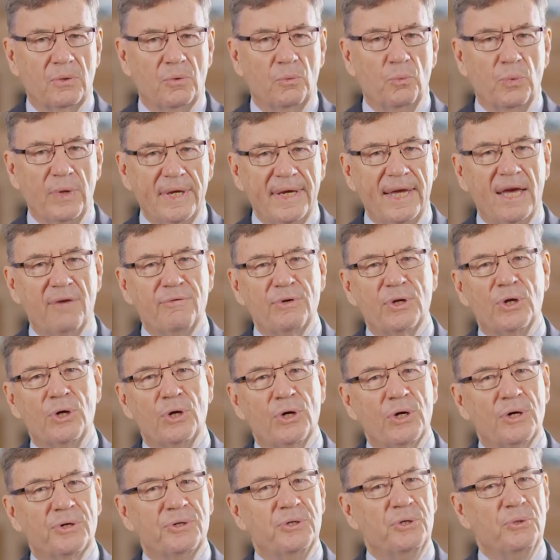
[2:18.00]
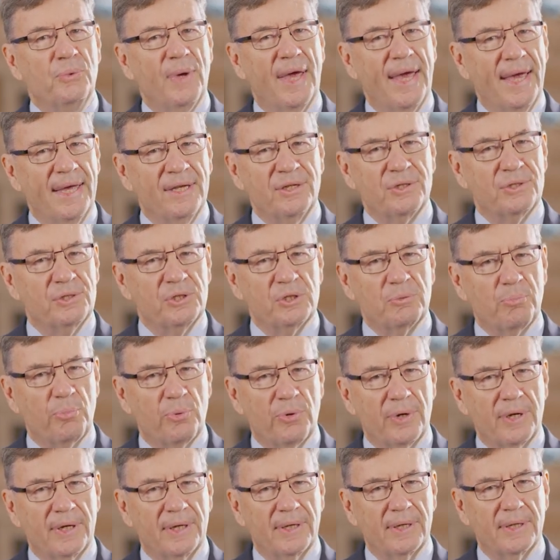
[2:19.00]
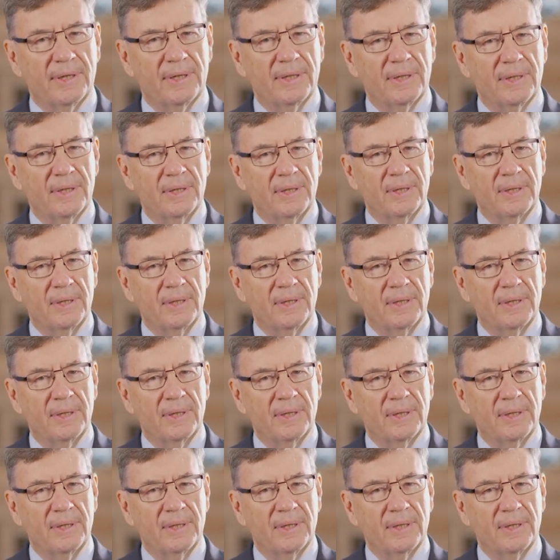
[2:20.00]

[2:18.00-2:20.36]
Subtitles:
We have a God who answers prayer.